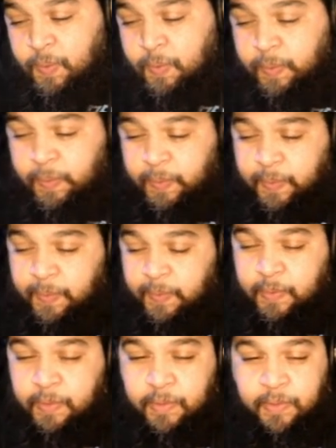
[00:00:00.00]

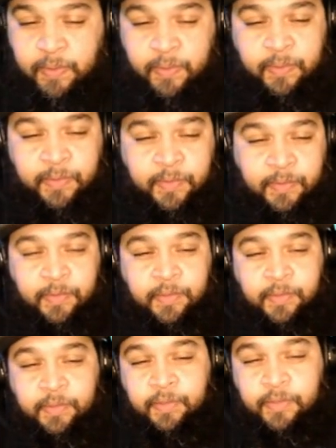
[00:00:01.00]

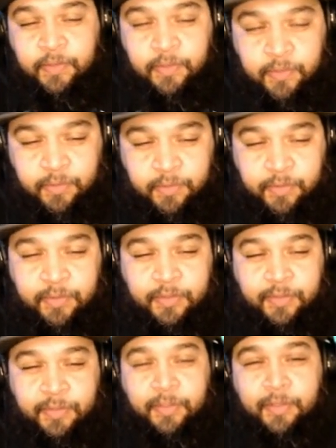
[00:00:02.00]

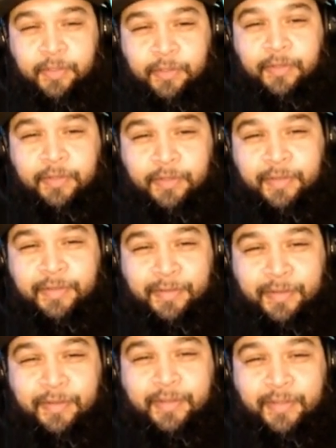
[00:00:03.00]

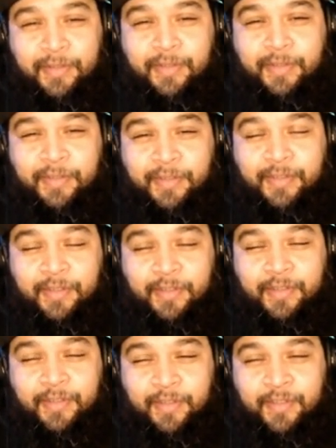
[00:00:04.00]

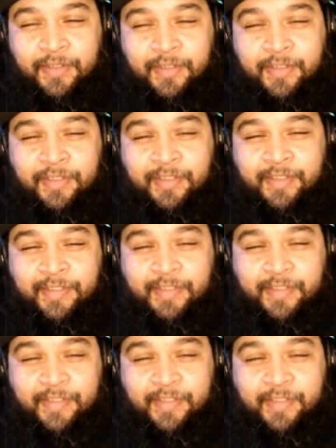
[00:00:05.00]

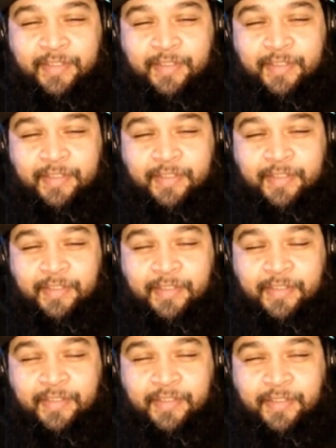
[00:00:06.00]

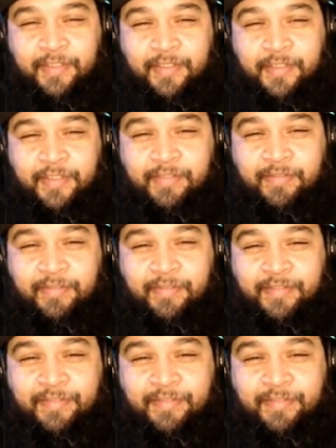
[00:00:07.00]
(not speaking)